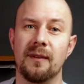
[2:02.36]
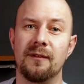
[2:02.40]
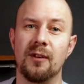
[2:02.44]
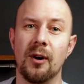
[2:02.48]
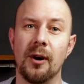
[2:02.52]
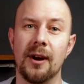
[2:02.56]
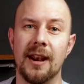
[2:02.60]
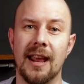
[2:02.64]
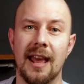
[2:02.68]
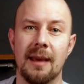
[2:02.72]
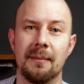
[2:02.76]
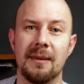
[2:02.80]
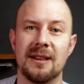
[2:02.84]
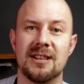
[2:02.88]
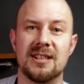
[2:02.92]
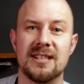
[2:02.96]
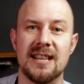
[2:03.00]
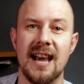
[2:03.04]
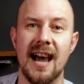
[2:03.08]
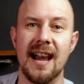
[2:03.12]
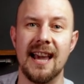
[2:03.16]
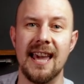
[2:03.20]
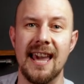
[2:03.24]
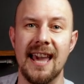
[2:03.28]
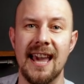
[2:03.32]
we've got an image
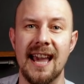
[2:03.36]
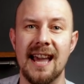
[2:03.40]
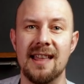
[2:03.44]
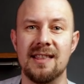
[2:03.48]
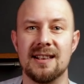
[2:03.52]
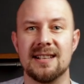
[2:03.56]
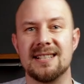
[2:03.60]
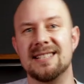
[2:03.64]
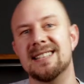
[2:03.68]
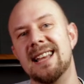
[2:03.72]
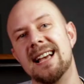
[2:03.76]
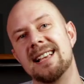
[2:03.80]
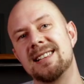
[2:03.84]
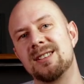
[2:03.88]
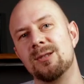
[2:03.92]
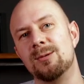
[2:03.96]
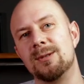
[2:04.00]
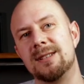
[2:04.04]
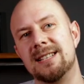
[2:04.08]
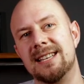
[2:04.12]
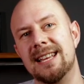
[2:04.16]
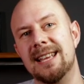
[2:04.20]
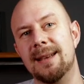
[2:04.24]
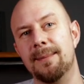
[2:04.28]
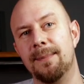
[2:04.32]
tag here that's
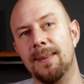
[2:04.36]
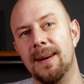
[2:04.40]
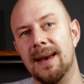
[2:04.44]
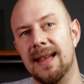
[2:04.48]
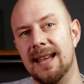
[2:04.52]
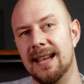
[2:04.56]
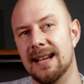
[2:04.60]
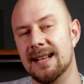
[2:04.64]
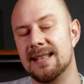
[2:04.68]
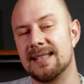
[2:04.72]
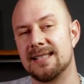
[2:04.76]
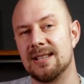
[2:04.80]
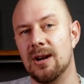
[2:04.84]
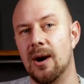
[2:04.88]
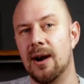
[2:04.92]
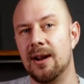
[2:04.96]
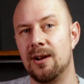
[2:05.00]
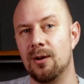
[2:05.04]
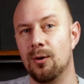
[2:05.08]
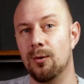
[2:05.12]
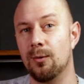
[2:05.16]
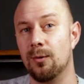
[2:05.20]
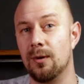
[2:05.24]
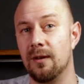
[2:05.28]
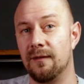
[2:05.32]
nestled deeply
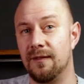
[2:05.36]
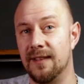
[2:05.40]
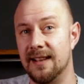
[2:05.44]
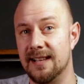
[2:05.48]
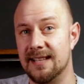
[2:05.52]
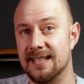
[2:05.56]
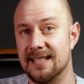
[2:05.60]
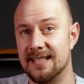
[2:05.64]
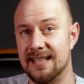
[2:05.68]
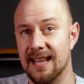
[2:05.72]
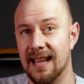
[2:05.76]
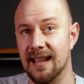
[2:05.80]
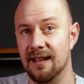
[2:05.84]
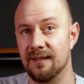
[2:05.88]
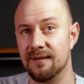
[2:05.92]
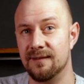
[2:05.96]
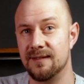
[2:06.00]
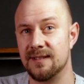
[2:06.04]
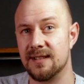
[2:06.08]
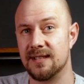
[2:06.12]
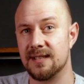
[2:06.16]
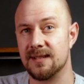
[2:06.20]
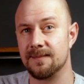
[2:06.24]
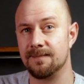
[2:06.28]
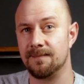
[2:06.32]
inside all of these
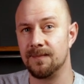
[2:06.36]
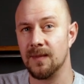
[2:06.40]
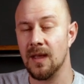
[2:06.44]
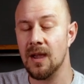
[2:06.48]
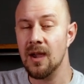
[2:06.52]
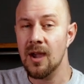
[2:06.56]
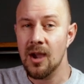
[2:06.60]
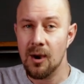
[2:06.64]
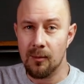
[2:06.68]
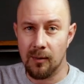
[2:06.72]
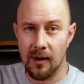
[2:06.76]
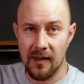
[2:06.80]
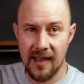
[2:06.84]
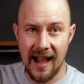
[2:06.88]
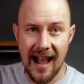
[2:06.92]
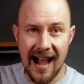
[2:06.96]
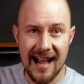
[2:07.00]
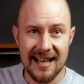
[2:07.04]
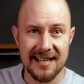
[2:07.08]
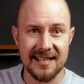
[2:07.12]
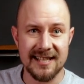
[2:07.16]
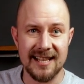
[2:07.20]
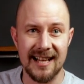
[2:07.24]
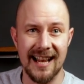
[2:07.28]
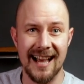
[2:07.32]
divs. While the
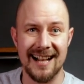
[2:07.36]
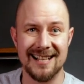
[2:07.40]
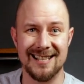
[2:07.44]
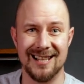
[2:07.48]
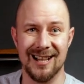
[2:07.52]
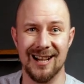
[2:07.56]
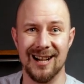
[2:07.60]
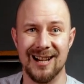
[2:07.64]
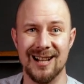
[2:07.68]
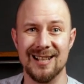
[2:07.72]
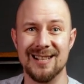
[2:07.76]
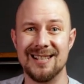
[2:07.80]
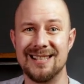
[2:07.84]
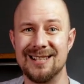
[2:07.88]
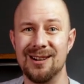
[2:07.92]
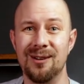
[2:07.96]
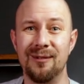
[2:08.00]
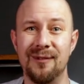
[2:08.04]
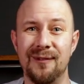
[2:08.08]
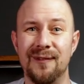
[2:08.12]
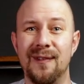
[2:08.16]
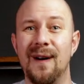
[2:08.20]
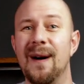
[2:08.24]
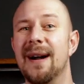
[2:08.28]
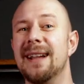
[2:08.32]
have selector can
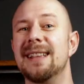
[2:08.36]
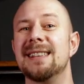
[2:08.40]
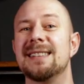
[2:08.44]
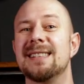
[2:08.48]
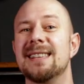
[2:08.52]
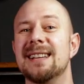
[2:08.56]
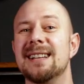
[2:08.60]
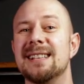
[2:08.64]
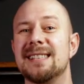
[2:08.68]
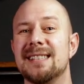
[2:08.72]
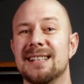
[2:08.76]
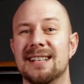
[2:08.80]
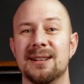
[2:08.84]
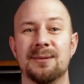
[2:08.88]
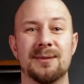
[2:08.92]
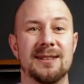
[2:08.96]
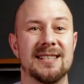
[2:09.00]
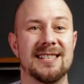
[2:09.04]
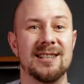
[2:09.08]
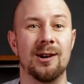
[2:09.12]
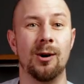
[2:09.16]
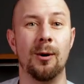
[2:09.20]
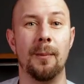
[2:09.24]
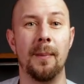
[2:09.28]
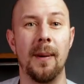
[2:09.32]
still find this and it will
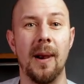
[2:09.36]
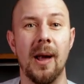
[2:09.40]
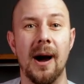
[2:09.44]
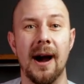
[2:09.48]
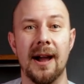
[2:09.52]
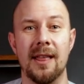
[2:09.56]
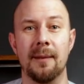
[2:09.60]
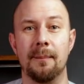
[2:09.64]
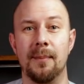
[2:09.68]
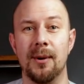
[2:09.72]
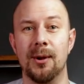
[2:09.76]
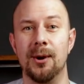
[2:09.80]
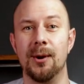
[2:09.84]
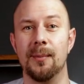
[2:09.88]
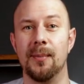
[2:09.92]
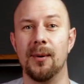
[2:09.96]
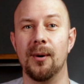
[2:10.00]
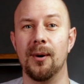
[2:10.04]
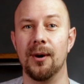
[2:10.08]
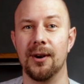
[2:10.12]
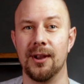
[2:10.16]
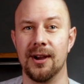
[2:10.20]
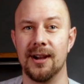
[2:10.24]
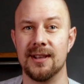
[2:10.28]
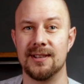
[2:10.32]
still apply the blue
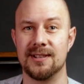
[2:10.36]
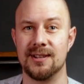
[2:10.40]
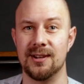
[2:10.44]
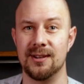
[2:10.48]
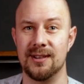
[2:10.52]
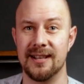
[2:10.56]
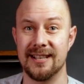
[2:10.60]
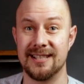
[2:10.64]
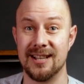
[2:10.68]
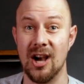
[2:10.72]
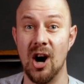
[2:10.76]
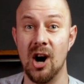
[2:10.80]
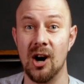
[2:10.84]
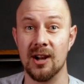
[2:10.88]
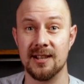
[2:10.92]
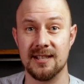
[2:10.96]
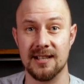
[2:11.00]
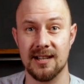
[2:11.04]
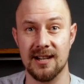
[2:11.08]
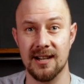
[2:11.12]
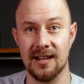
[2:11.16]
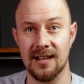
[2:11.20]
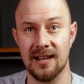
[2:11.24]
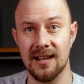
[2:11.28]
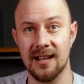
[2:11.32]
border to this
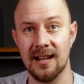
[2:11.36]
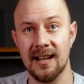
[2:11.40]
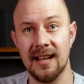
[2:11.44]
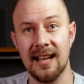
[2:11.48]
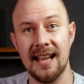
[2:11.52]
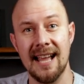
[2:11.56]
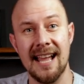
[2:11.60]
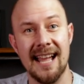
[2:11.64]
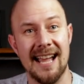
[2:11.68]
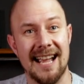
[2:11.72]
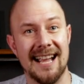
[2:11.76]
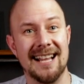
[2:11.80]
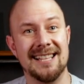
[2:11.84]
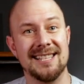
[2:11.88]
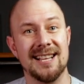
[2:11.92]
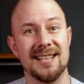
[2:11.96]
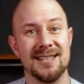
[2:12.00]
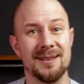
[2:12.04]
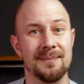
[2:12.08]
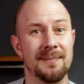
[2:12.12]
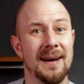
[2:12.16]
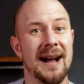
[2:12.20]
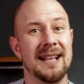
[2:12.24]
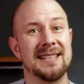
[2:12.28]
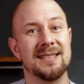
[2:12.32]
article. It
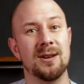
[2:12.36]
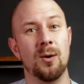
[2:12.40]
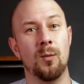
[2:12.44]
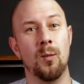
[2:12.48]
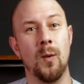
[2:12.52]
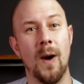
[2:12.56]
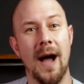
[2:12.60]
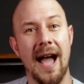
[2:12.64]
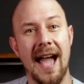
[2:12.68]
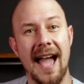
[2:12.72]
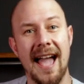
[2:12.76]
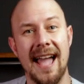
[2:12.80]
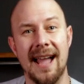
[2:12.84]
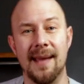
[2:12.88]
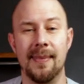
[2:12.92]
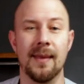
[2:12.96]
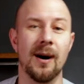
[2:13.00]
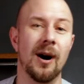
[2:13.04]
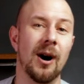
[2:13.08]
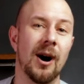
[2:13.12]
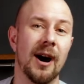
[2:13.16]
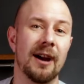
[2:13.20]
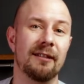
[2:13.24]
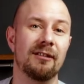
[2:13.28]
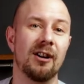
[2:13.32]
doesn't matter where in
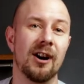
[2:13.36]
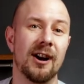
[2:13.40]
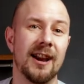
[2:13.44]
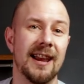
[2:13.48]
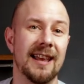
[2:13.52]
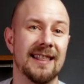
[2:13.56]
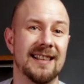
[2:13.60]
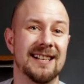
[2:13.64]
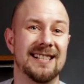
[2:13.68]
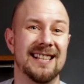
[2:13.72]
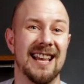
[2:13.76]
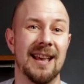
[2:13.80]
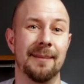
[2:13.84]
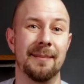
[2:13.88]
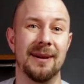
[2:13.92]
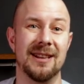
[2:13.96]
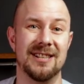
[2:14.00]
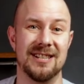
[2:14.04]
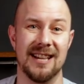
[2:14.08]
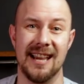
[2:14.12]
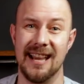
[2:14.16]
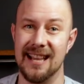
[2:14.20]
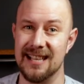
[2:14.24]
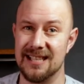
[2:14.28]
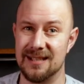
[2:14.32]
the hierarchy this
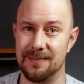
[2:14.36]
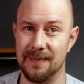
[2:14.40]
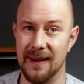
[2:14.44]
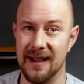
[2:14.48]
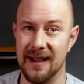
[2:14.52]
image is